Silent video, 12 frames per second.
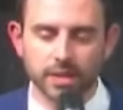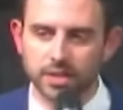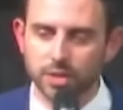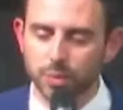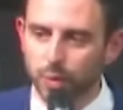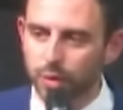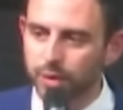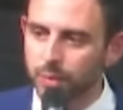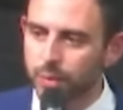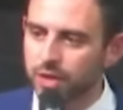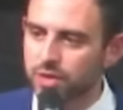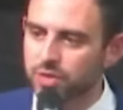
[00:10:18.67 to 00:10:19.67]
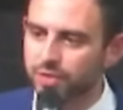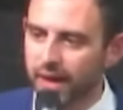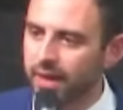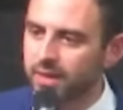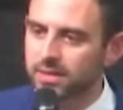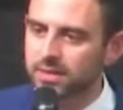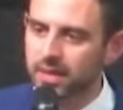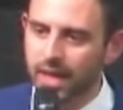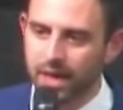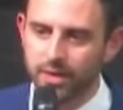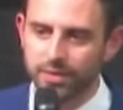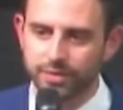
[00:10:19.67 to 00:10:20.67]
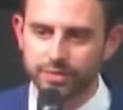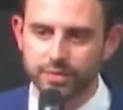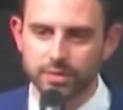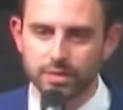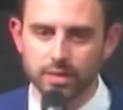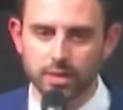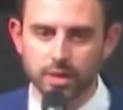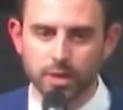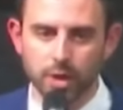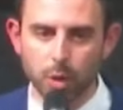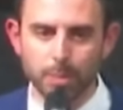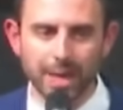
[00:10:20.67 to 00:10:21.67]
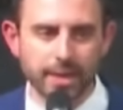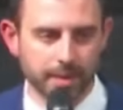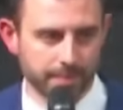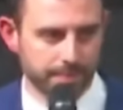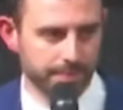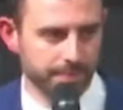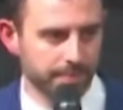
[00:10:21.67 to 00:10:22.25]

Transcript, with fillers: This is a war in which facts have no meaning